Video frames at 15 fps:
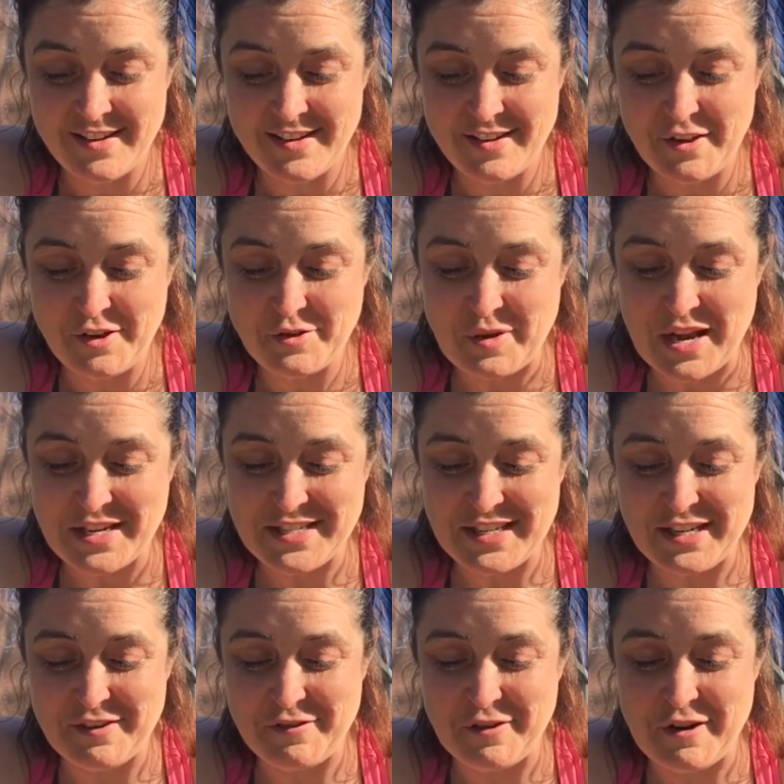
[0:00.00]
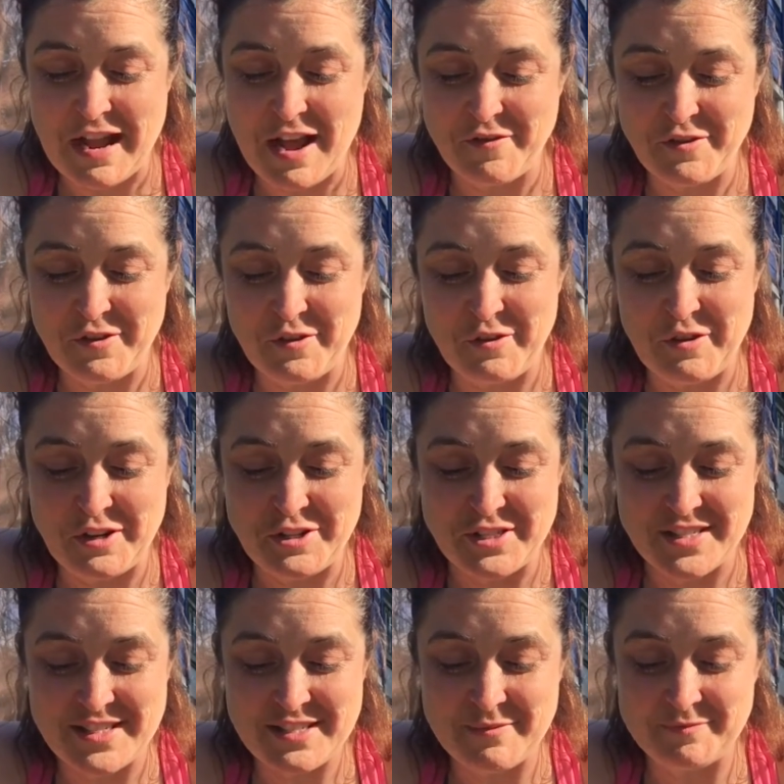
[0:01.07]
tried to give her after the crutches.